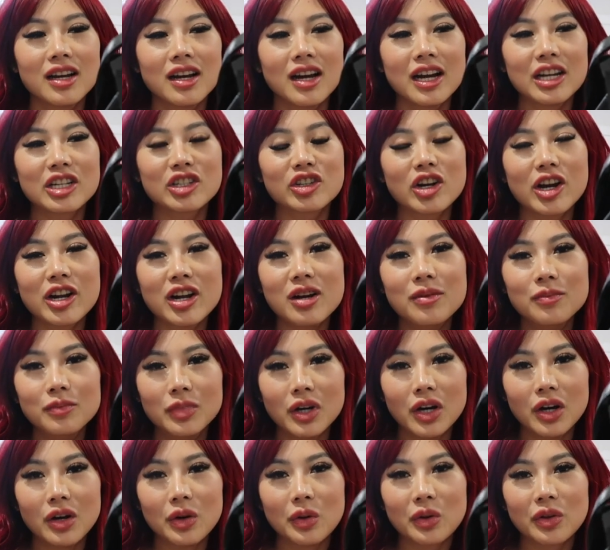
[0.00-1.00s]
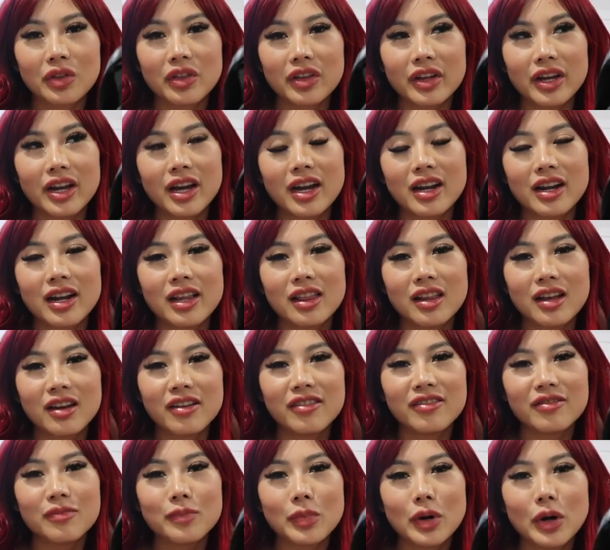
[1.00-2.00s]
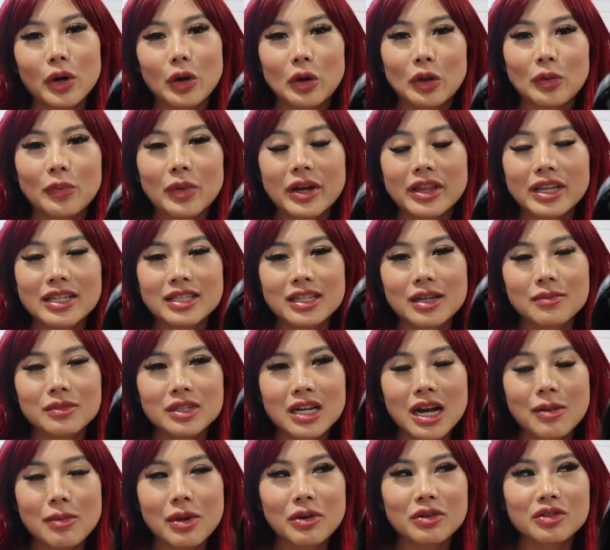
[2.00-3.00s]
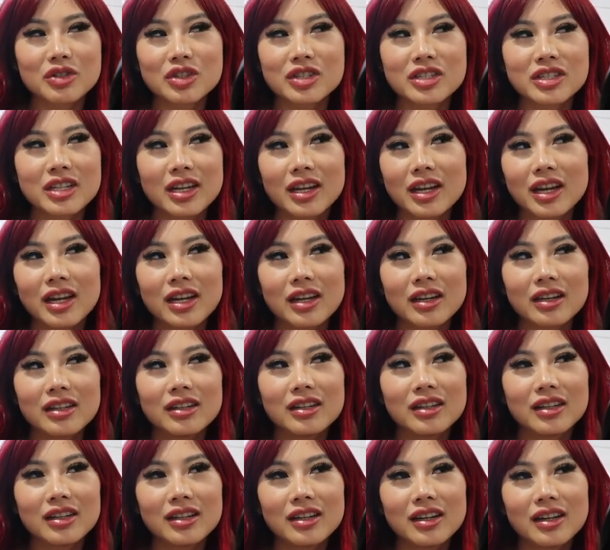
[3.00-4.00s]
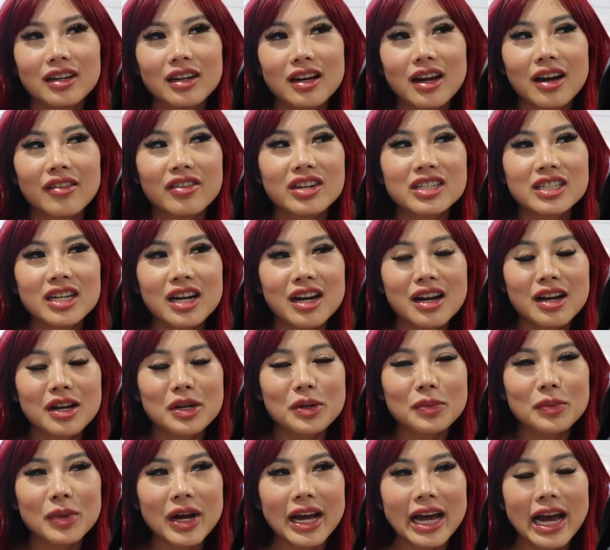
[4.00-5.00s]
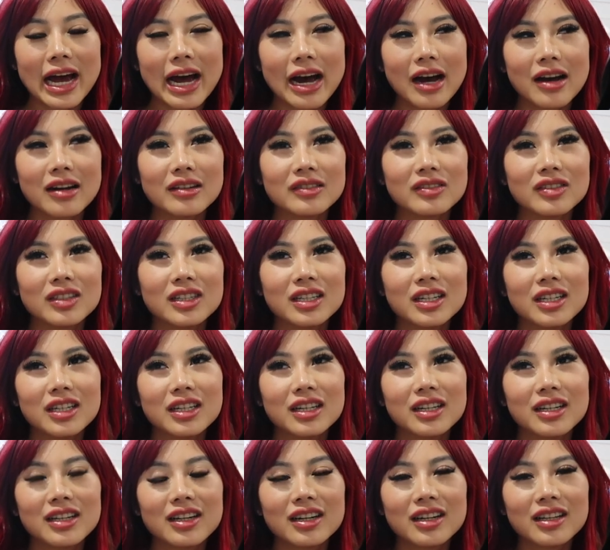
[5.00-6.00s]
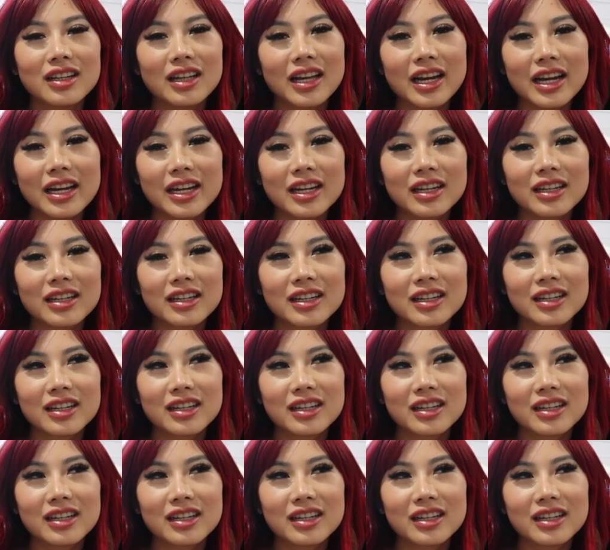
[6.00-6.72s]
I tried on both and I love both, but at the same time I was just thinking, every time I have a light